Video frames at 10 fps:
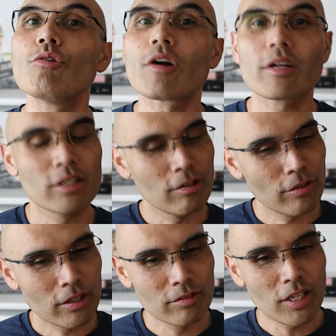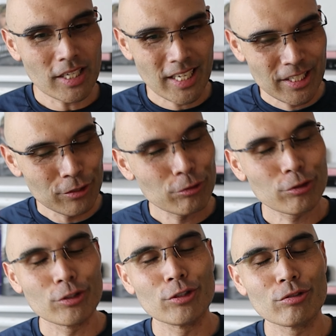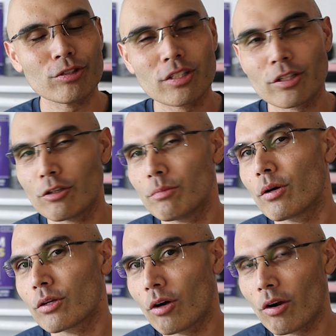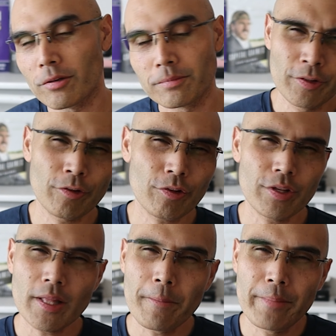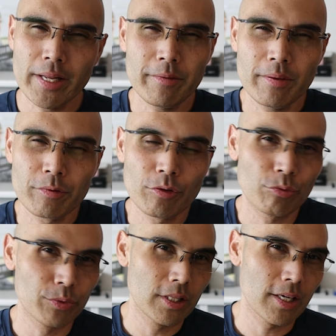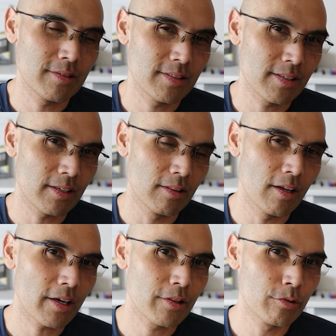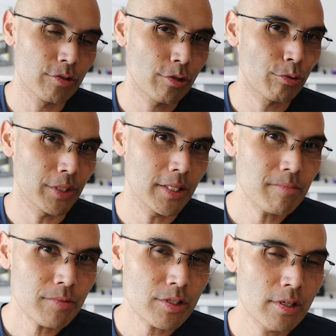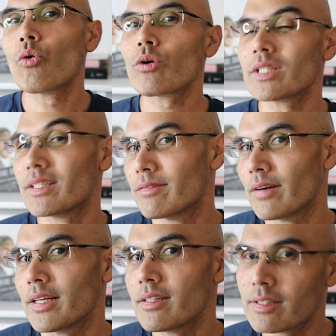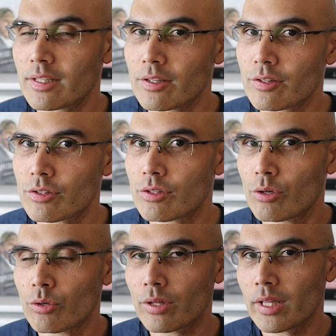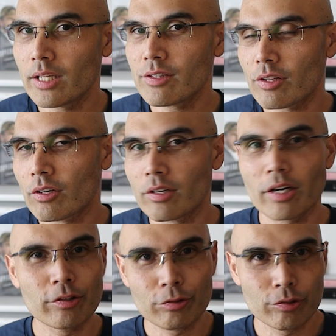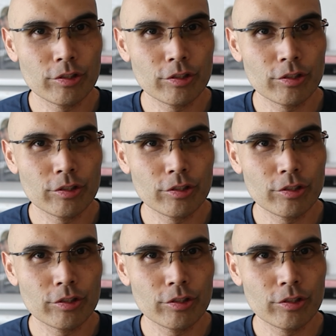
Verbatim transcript: you are tough out of luck and you should use the coupon card. Another thing that many people don't realize is that a lot of those creams or devices, so things that are not your